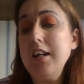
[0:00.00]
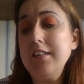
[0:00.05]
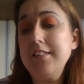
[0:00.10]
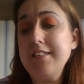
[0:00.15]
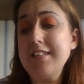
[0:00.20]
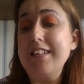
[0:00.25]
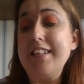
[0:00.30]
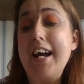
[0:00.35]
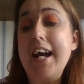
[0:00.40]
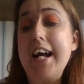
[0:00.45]

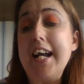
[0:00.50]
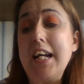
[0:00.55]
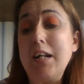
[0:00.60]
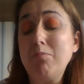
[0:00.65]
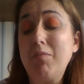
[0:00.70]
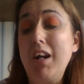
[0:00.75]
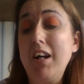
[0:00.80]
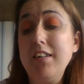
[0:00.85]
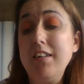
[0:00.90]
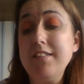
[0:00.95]
Today
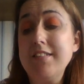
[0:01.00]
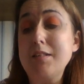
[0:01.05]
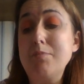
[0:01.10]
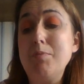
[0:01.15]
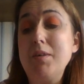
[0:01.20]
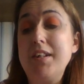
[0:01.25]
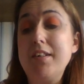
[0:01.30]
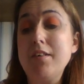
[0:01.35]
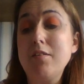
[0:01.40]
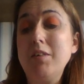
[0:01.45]
I'm going to
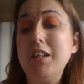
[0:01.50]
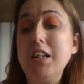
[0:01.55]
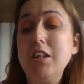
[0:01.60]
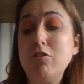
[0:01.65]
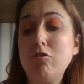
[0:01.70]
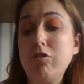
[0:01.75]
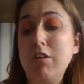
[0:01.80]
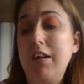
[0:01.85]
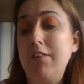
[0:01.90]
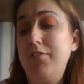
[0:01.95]
be doing
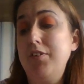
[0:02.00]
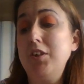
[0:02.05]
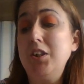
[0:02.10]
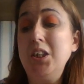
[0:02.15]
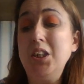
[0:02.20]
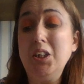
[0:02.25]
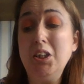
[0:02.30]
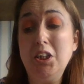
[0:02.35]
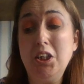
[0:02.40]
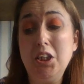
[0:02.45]
Travel
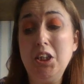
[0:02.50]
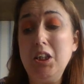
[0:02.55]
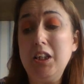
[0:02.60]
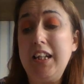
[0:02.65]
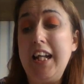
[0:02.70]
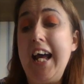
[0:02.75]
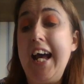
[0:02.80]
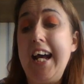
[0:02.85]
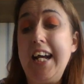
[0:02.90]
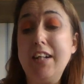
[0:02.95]
News
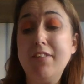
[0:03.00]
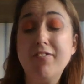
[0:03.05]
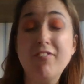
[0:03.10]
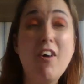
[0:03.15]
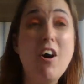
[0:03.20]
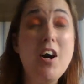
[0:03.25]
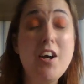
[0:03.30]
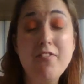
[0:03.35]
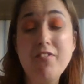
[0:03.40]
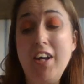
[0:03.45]
UK
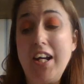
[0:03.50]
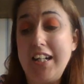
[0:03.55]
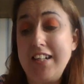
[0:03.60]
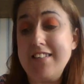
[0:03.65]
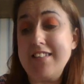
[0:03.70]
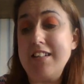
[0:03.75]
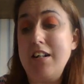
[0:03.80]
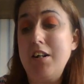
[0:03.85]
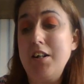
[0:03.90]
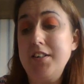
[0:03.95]
5
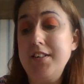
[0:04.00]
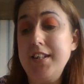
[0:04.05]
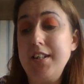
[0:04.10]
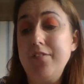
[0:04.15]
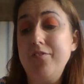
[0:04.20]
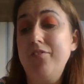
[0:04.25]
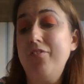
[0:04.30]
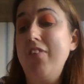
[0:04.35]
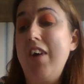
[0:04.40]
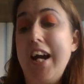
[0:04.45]

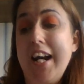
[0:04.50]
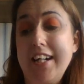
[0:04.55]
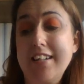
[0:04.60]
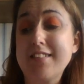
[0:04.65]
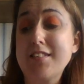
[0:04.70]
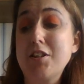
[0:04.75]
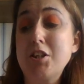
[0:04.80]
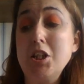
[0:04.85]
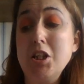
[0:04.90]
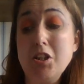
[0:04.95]
Exciting
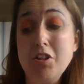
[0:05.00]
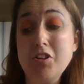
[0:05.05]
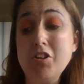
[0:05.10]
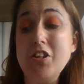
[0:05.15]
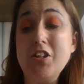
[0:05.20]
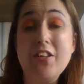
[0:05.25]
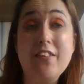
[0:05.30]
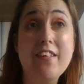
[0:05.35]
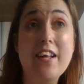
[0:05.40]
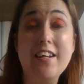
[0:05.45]
Facts
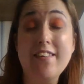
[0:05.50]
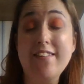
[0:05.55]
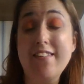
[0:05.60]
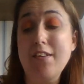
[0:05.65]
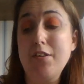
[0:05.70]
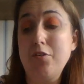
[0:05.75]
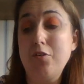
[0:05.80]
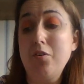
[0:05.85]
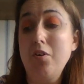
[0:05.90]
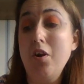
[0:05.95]

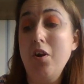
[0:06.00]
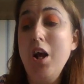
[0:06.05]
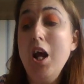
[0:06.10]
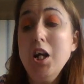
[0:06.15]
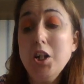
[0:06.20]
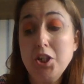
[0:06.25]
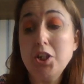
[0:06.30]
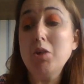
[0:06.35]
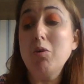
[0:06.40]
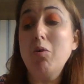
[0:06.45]

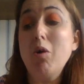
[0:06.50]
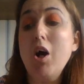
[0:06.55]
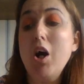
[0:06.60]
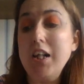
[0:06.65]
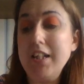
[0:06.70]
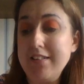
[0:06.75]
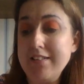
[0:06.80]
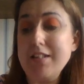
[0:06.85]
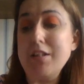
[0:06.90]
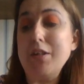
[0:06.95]

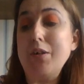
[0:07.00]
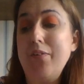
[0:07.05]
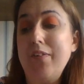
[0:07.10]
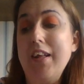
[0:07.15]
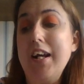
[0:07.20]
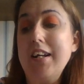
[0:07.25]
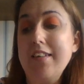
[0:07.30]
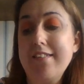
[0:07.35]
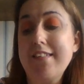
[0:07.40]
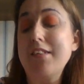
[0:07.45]
July
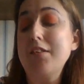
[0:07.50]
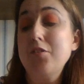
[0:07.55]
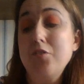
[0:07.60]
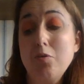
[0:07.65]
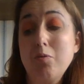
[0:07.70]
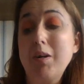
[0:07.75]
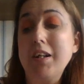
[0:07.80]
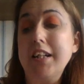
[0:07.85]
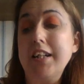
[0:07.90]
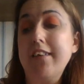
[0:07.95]

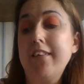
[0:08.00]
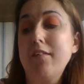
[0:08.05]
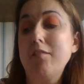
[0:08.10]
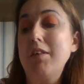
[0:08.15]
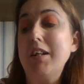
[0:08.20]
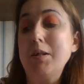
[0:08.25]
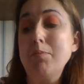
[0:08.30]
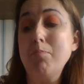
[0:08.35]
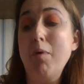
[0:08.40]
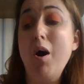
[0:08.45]

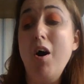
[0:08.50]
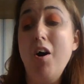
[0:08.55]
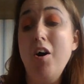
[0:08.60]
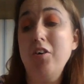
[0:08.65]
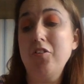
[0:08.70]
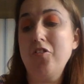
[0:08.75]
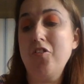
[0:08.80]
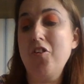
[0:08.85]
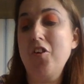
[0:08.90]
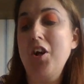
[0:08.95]
2023
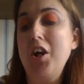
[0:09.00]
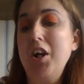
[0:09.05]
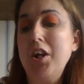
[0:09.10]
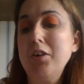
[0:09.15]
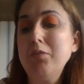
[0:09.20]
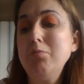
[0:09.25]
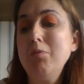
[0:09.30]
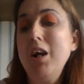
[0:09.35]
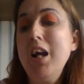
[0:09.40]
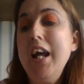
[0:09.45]
Part 2.